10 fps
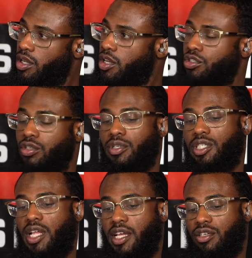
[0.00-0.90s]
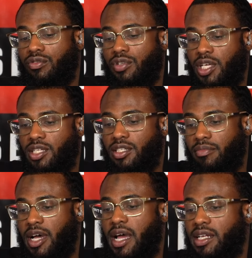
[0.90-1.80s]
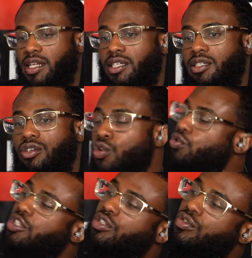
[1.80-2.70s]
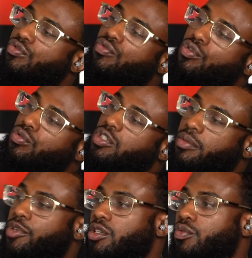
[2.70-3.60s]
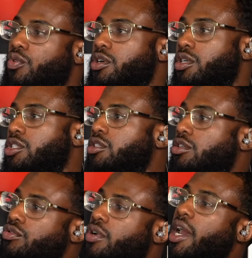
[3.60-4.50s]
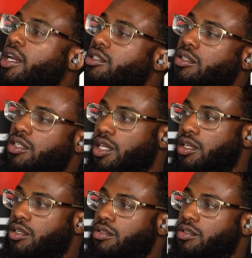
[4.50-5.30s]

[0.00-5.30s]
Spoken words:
So it's like you need somebody that's coaching you through some of your work until you actually get it.